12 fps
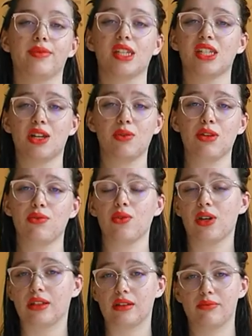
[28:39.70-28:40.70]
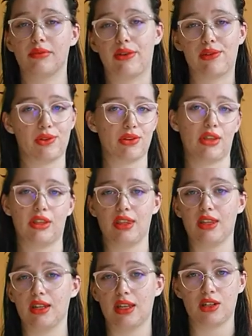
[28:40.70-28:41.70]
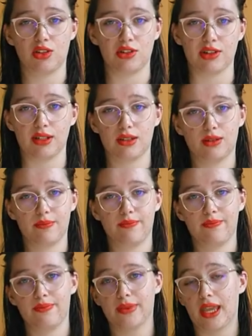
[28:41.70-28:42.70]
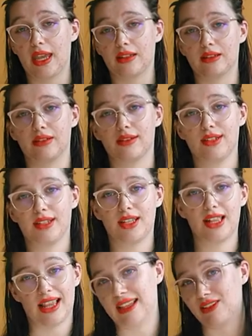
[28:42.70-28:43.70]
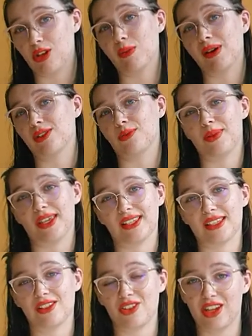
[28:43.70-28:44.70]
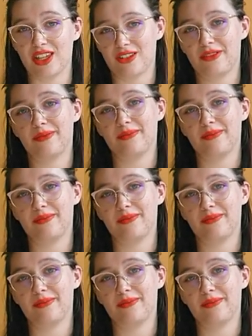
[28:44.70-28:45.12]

Share with a friend if you think they'd enjoy it, and let's go back to basics together.